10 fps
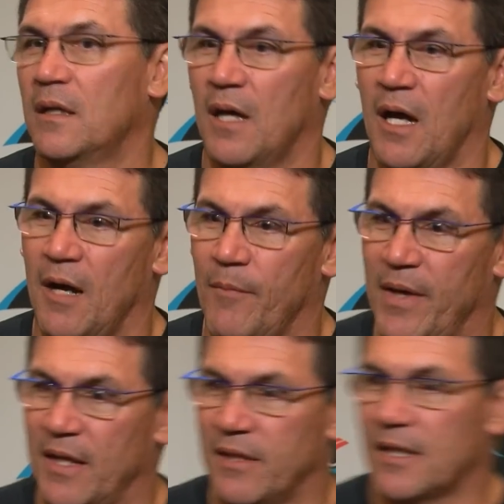Um, and
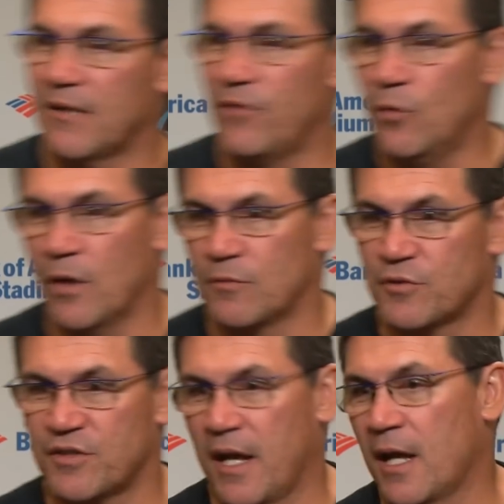I think if you
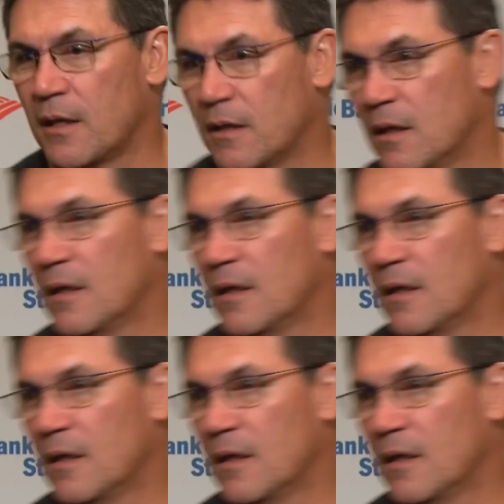understand,